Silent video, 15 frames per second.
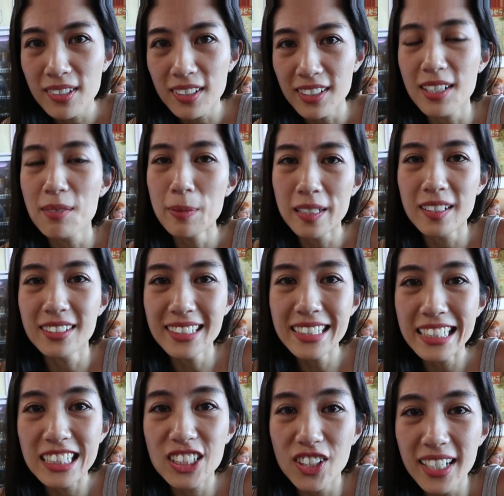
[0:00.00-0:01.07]
Okay, Peter, you
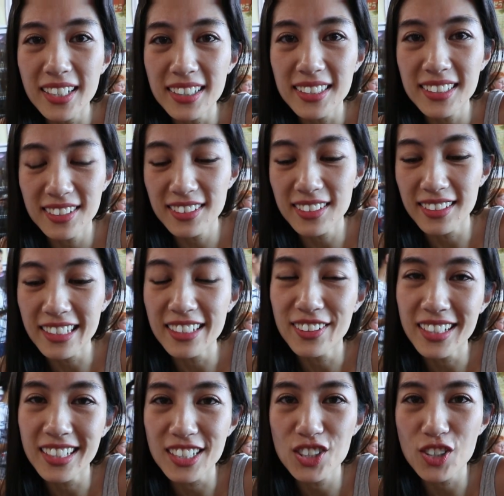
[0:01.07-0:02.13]
need to try this so then you
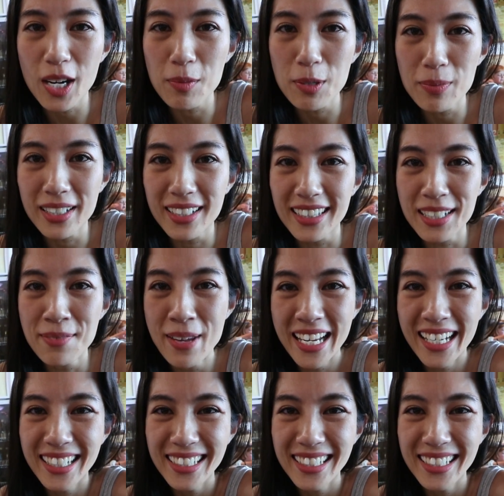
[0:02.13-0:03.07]
can describe it better than me.